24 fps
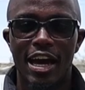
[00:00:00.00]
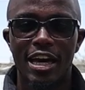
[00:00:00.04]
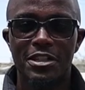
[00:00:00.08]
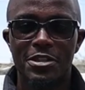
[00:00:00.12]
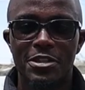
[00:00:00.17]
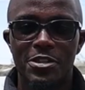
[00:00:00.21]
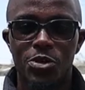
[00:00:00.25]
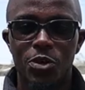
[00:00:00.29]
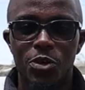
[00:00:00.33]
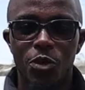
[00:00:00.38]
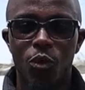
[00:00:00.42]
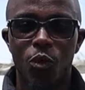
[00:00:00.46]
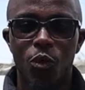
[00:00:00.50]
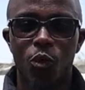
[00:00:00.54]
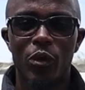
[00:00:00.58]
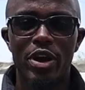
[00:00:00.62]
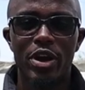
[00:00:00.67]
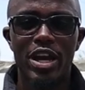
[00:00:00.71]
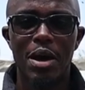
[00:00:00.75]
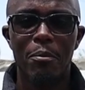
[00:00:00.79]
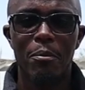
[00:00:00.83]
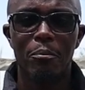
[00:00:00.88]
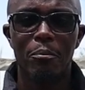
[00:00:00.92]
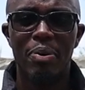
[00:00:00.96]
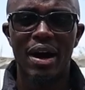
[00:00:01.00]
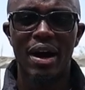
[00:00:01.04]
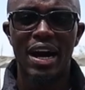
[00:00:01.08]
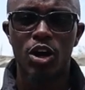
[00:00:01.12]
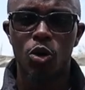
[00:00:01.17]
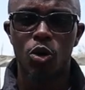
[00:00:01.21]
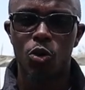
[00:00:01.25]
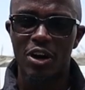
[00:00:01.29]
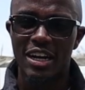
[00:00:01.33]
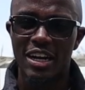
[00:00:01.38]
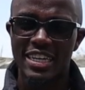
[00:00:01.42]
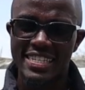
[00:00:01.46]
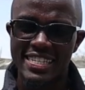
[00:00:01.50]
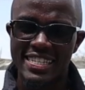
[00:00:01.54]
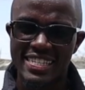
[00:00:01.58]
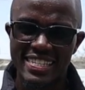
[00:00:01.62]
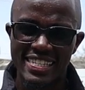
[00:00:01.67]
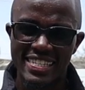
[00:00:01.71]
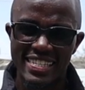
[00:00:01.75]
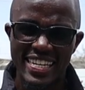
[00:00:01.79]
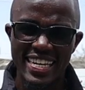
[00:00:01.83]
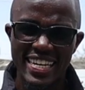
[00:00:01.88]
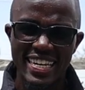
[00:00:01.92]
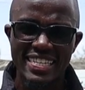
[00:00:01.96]
And so we embark on a
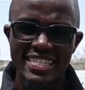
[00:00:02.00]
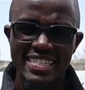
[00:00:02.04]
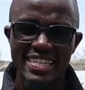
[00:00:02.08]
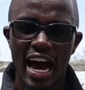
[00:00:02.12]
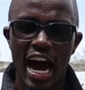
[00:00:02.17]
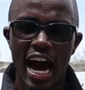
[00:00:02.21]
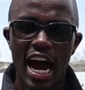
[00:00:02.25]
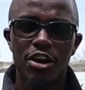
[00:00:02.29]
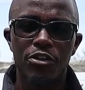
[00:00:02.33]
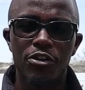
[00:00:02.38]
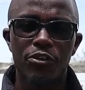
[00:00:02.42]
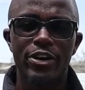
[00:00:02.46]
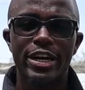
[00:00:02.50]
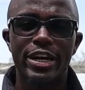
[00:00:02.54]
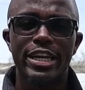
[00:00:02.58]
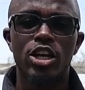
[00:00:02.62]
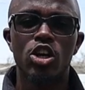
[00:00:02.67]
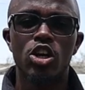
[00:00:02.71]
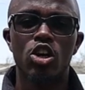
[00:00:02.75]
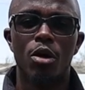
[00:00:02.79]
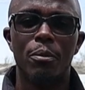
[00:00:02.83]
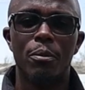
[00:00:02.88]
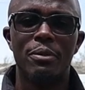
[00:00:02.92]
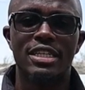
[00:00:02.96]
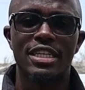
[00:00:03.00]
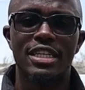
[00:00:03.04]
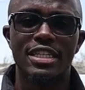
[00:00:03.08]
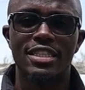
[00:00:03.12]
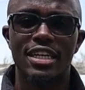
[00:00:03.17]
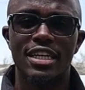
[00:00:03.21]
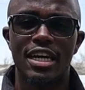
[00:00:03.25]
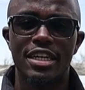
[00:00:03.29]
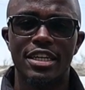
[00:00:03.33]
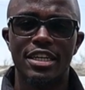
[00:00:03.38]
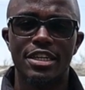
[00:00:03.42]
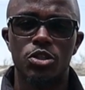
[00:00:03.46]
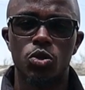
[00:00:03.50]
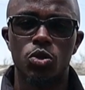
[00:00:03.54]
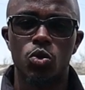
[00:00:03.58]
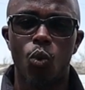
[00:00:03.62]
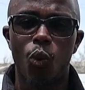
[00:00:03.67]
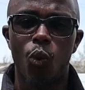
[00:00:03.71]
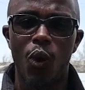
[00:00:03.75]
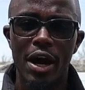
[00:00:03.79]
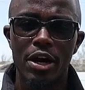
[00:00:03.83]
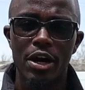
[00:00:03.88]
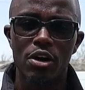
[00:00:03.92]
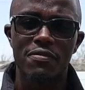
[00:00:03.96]
six hundred kilometer journey to
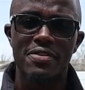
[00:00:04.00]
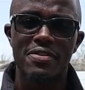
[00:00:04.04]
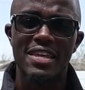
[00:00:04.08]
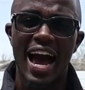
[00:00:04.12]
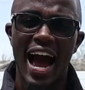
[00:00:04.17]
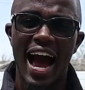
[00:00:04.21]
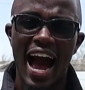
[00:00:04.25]
one of the